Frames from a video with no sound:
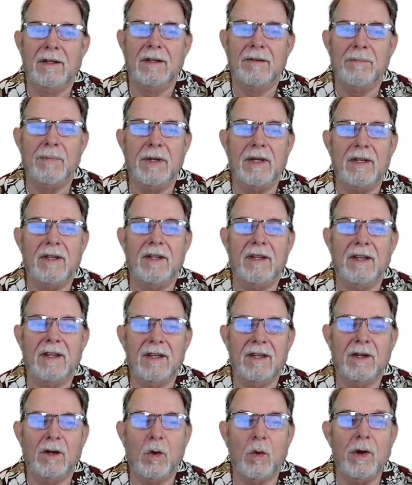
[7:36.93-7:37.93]
Be
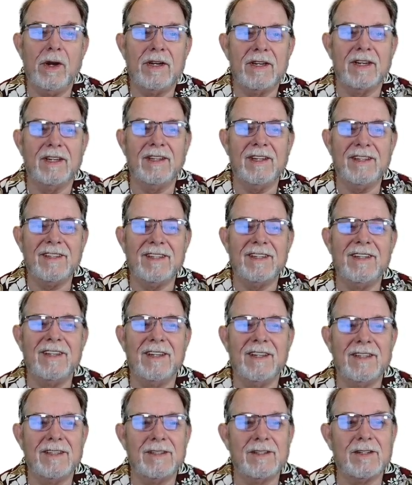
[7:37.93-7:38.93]
quick to listen,
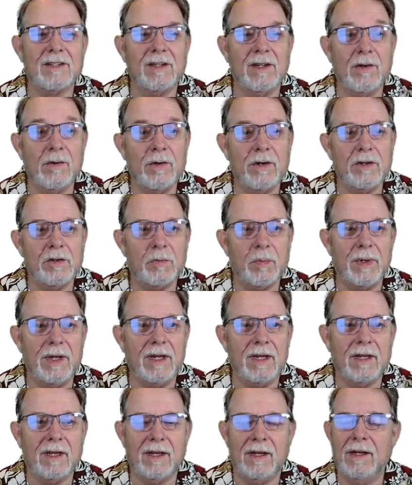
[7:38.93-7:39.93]
slow to
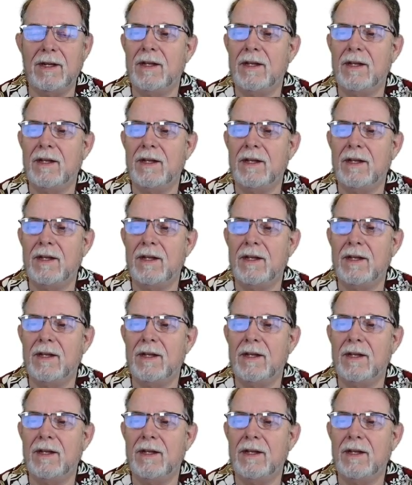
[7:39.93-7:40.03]
speak.